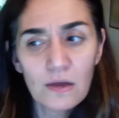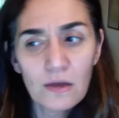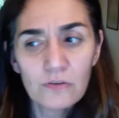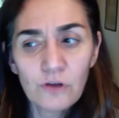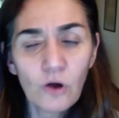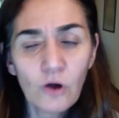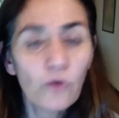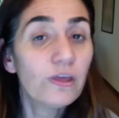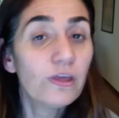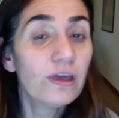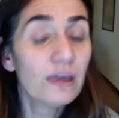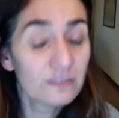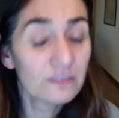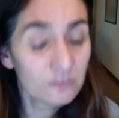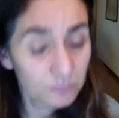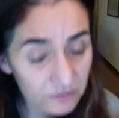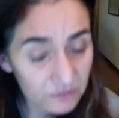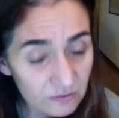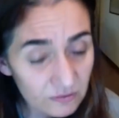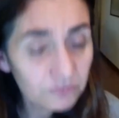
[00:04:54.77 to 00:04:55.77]
No, they
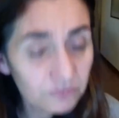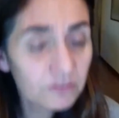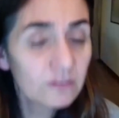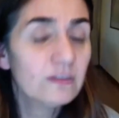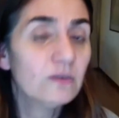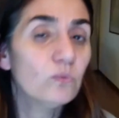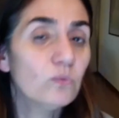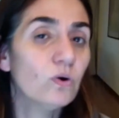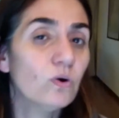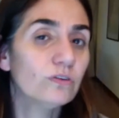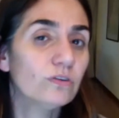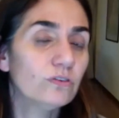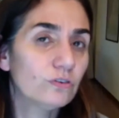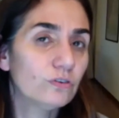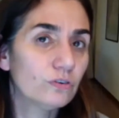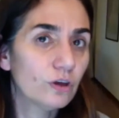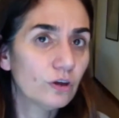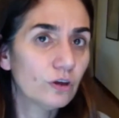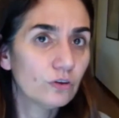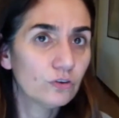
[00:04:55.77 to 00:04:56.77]
specifically want
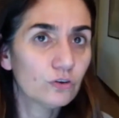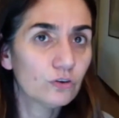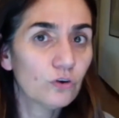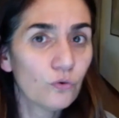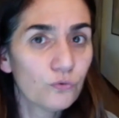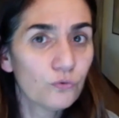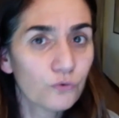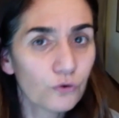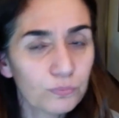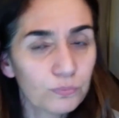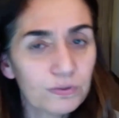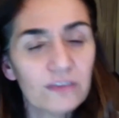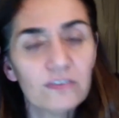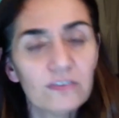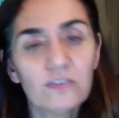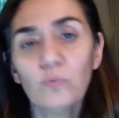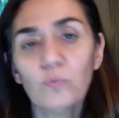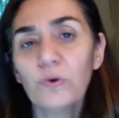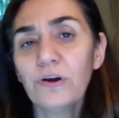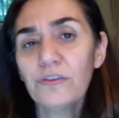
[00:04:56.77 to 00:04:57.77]
to go for
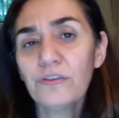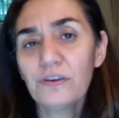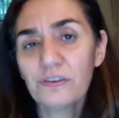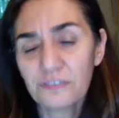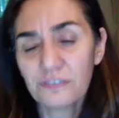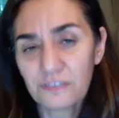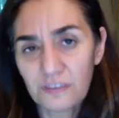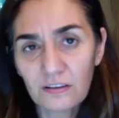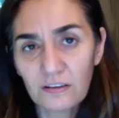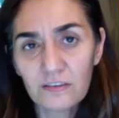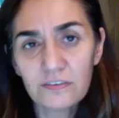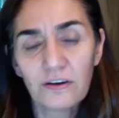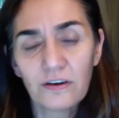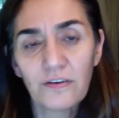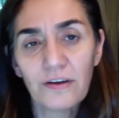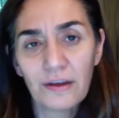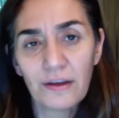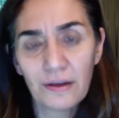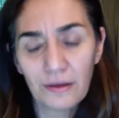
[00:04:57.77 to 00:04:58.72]
places where their skills are